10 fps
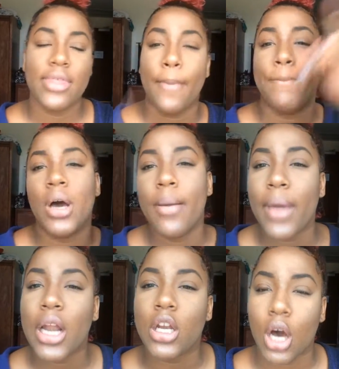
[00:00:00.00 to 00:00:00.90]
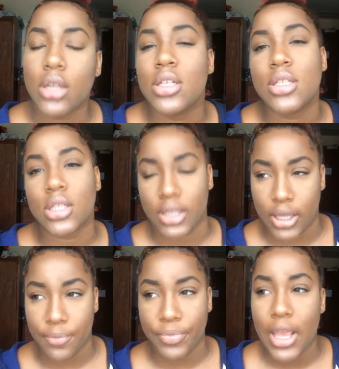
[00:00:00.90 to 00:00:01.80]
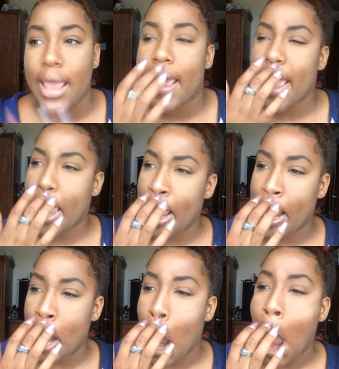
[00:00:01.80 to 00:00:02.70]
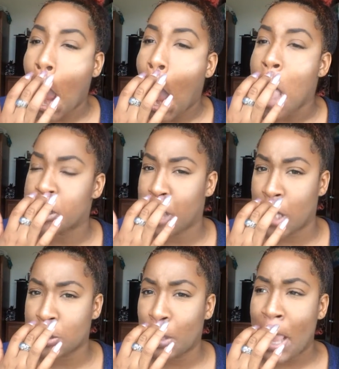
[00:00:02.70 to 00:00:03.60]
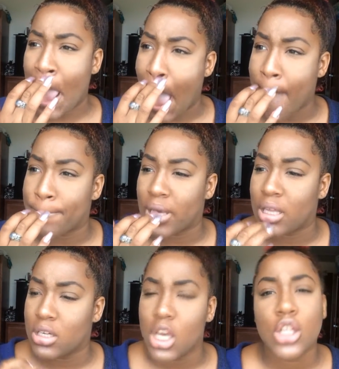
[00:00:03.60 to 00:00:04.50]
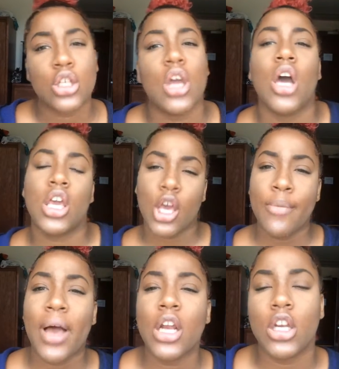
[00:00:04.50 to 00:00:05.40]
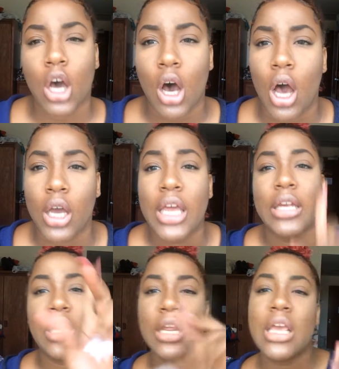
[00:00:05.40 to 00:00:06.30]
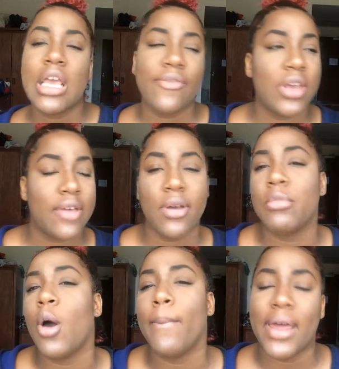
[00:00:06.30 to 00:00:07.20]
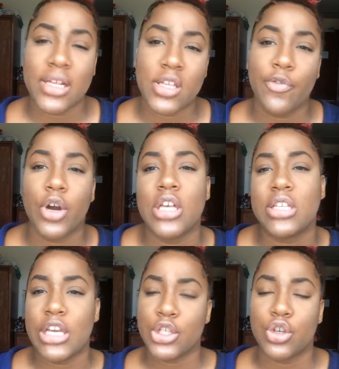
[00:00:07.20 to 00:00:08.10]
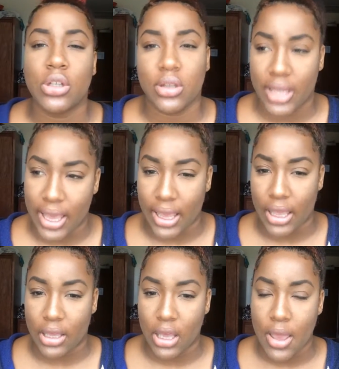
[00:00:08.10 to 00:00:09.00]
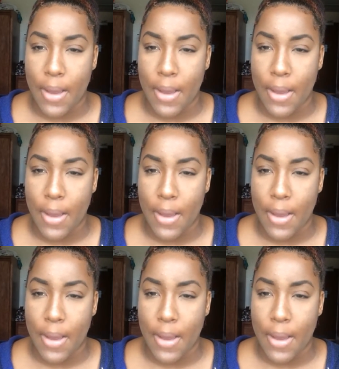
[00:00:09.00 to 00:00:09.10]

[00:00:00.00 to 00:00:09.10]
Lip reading: they put my dog to sleep, and that's what happened. So y'all killed my dog, didn't even give him no medicine for his injured leg